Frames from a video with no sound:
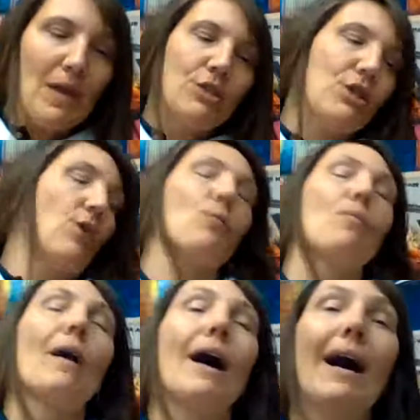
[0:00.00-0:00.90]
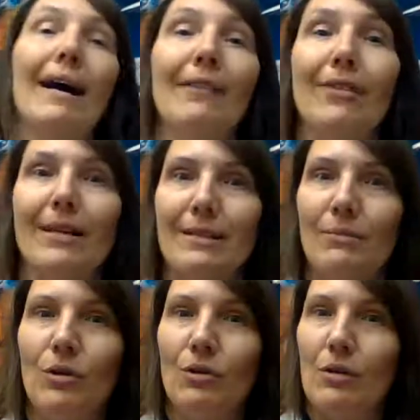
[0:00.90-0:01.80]
So I have got
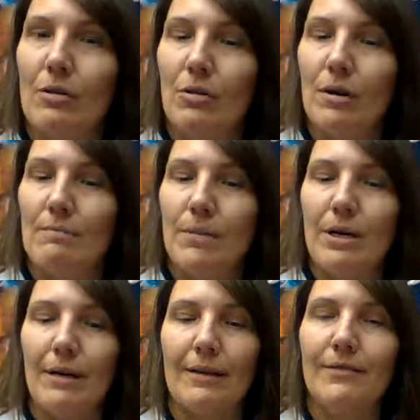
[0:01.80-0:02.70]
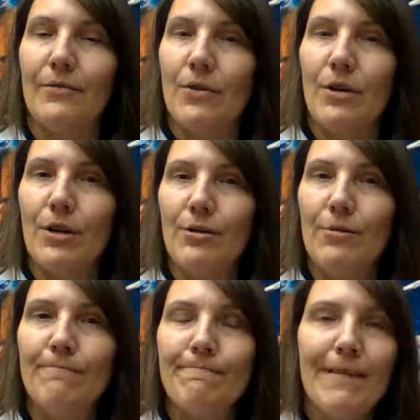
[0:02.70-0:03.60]
some unicorn books for
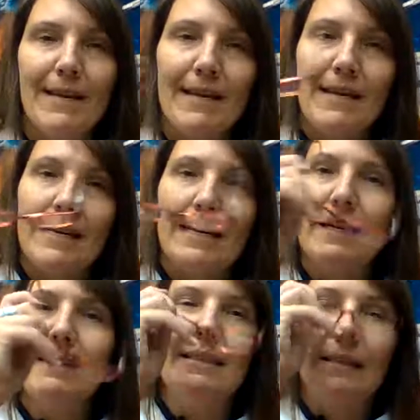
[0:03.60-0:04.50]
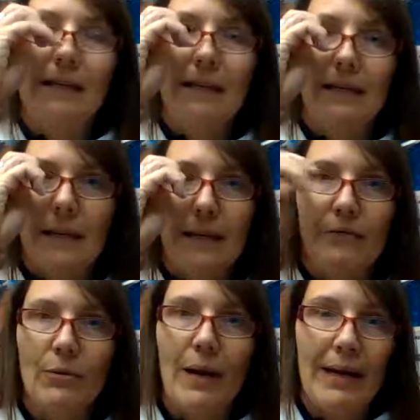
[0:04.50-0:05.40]
you. And
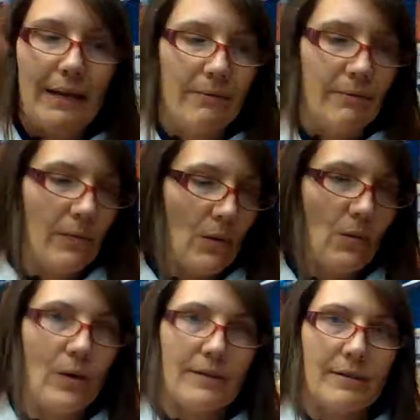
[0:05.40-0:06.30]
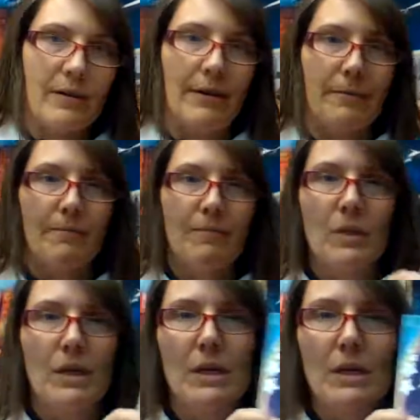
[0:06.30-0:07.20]
if you're ready, we'll get started.
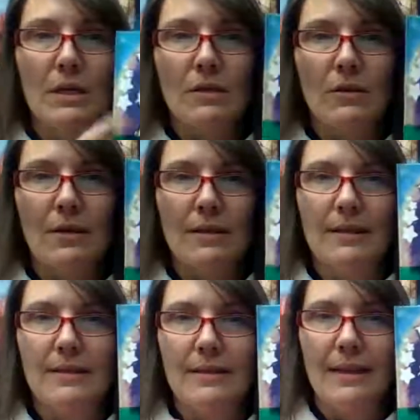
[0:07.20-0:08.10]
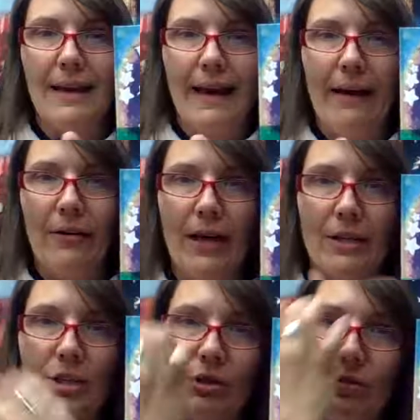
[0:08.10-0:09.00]
So this is How to
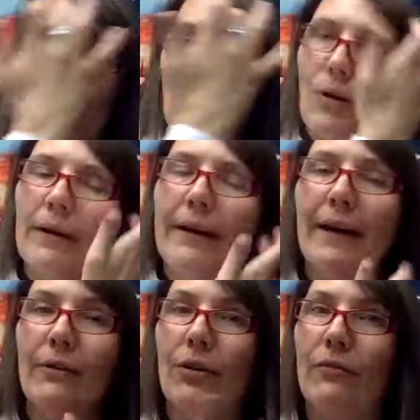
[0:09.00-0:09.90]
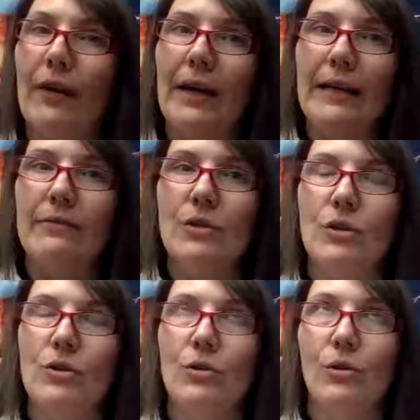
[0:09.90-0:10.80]
Catch a Unicorn. I don't know if any of
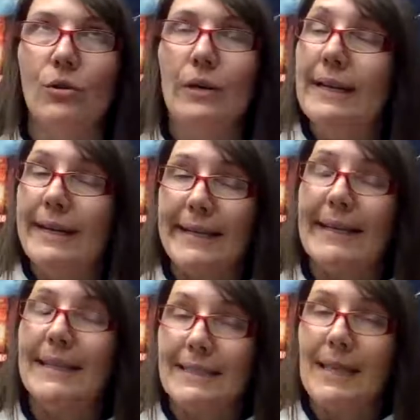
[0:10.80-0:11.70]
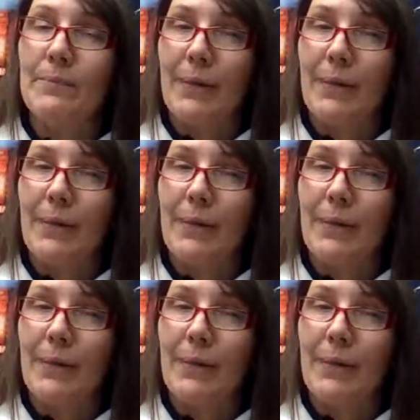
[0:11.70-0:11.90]
you at like St.